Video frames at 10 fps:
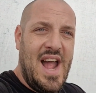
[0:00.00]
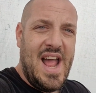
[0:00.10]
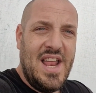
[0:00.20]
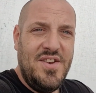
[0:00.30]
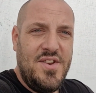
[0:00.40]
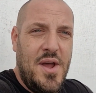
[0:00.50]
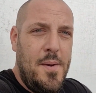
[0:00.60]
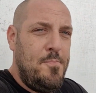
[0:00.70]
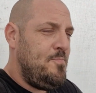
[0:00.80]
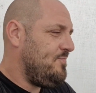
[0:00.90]
and
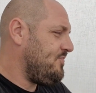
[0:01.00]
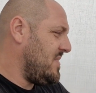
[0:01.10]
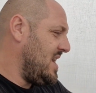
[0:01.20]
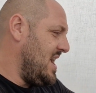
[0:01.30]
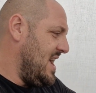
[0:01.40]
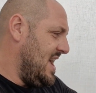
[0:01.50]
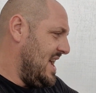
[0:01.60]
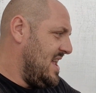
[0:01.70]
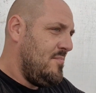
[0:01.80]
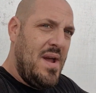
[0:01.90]
the
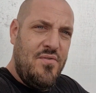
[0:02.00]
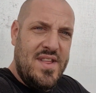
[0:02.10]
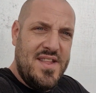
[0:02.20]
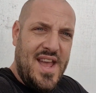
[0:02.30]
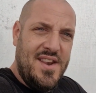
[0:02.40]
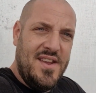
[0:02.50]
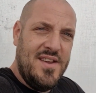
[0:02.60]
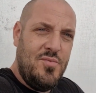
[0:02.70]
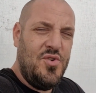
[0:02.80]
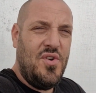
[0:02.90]
battery's dead.
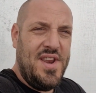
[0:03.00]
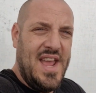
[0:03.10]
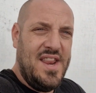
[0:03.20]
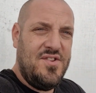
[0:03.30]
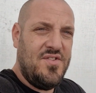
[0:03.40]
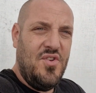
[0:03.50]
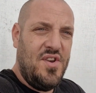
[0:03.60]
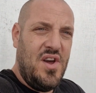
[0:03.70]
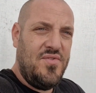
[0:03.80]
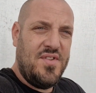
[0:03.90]
Well, not dead. It's just not
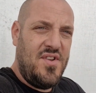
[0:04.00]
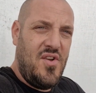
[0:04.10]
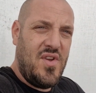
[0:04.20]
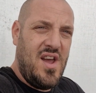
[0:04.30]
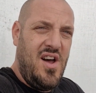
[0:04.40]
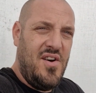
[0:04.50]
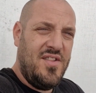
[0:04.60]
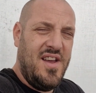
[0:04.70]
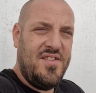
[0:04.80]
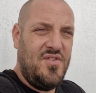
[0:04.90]
enough to start the
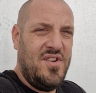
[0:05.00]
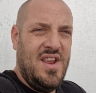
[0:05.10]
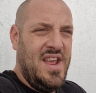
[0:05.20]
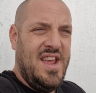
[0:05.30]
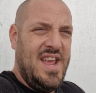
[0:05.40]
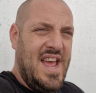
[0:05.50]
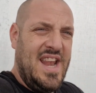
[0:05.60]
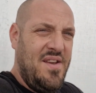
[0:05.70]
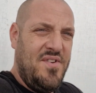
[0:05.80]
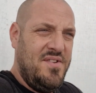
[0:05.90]
car. Like, it's on
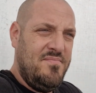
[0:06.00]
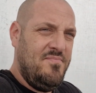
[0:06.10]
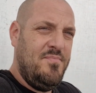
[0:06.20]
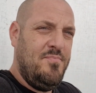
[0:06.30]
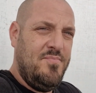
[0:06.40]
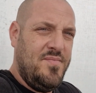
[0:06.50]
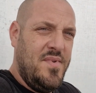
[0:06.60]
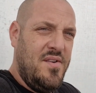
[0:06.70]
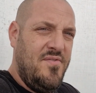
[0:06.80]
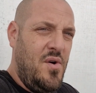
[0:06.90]
11
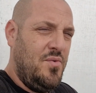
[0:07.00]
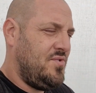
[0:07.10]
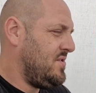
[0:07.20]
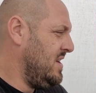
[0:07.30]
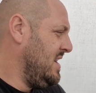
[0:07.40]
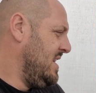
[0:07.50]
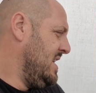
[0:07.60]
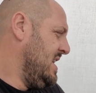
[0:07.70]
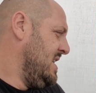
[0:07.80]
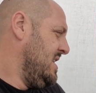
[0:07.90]
volts.
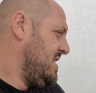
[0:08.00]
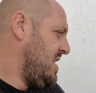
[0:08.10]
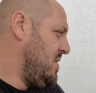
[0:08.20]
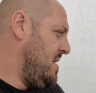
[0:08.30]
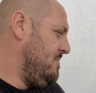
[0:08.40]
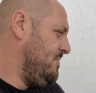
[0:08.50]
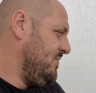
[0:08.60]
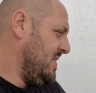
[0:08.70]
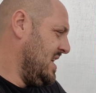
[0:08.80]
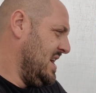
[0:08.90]
So
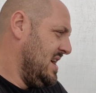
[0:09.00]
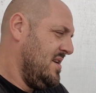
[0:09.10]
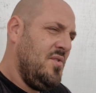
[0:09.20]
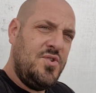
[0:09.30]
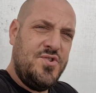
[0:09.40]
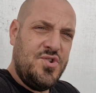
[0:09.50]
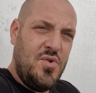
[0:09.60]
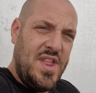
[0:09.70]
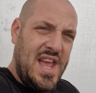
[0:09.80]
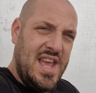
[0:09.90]
not sure
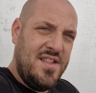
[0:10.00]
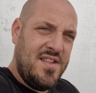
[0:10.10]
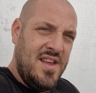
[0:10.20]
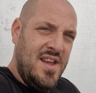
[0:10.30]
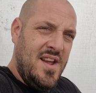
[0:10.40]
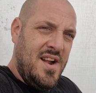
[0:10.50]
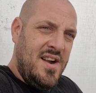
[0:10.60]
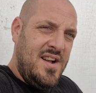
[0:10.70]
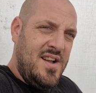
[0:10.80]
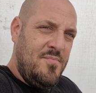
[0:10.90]
what that is.
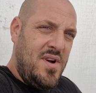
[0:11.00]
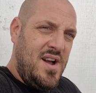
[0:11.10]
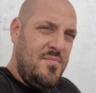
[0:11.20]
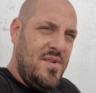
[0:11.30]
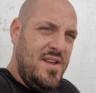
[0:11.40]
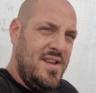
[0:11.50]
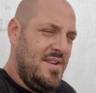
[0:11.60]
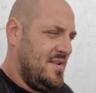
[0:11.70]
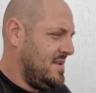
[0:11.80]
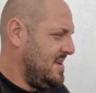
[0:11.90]
I'm
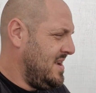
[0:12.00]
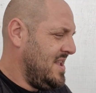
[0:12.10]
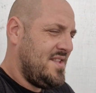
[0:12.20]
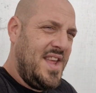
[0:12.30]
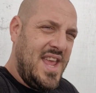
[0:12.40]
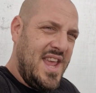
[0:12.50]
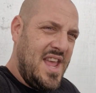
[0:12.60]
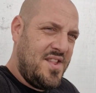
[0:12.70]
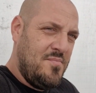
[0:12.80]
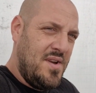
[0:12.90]
second
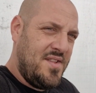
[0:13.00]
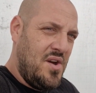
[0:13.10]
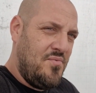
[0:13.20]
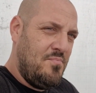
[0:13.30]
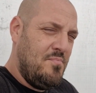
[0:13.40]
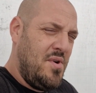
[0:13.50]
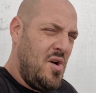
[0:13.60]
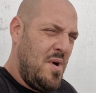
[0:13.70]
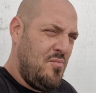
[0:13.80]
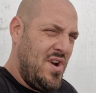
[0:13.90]
guessing myself.
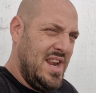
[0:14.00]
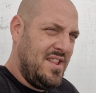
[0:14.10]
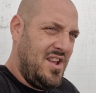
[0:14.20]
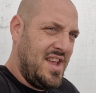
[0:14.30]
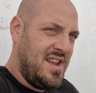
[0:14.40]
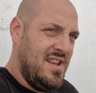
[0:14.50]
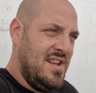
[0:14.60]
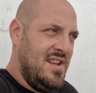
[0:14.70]
Part of my brain is like,